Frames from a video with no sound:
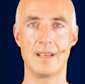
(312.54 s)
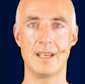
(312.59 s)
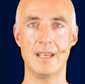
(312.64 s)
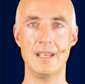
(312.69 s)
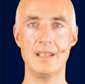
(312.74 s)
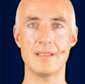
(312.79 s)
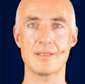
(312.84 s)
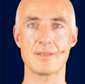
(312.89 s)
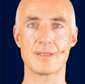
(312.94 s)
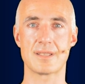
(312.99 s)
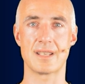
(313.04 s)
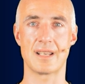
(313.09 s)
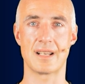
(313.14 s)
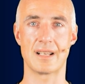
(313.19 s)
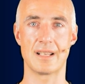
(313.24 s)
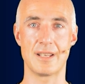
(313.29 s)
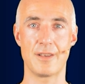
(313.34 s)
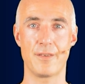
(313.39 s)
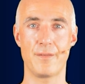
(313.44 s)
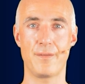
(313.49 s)

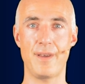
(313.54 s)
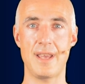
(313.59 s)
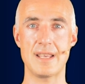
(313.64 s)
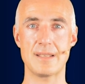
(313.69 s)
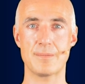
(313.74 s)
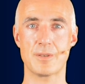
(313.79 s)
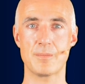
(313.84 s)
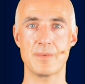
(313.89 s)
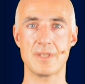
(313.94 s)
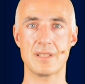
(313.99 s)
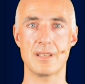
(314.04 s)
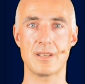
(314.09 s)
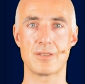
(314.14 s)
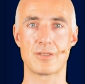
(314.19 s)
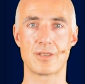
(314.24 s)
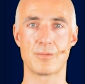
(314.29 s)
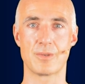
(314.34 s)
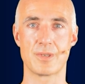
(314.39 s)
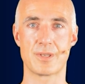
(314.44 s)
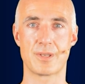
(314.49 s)
Interestingly, Facebook
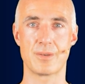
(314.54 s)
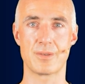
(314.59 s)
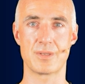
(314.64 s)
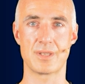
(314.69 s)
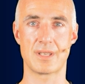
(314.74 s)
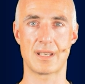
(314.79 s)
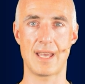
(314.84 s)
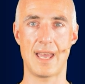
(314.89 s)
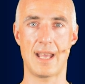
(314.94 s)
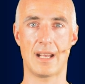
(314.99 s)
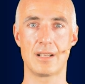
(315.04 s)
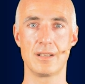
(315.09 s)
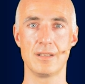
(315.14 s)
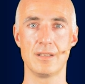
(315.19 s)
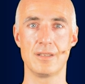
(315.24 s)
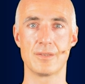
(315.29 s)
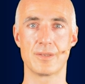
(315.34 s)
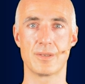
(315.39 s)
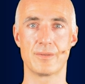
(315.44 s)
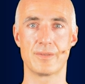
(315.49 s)
Messenger was using a
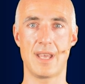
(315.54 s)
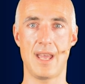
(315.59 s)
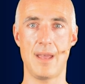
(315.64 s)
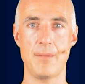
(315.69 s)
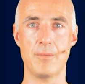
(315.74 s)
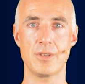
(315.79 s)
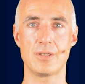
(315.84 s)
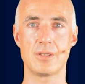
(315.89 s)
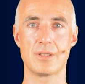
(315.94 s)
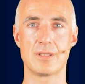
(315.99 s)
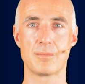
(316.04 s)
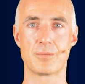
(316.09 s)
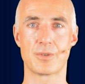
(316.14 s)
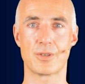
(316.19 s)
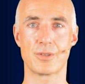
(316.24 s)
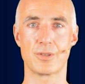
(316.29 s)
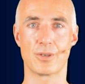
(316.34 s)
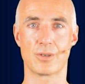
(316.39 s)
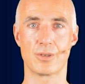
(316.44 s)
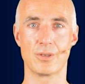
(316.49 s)
clone of the MQTT
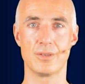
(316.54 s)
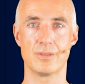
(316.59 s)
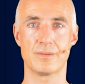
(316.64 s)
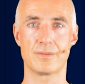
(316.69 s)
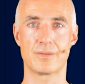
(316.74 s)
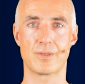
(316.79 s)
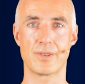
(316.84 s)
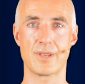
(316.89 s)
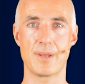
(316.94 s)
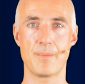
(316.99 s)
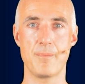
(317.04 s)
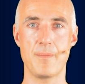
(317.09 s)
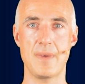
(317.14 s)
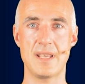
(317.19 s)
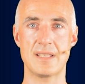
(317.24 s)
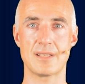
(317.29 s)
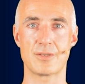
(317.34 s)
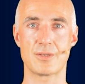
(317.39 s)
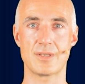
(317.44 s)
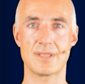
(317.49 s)
protocol for the
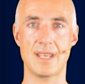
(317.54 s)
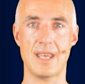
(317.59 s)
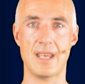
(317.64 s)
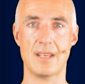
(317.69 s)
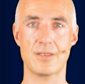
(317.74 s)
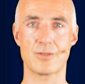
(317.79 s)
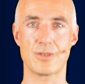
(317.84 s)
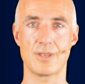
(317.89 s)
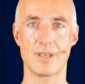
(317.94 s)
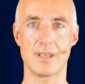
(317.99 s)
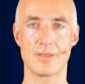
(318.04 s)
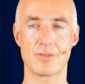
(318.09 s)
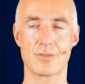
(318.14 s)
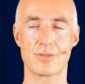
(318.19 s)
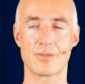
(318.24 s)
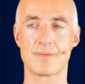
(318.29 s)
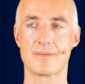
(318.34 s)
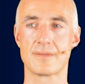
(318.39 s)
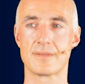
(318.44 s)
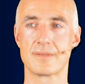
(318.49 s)
messages
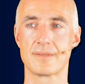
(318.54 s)
exchange.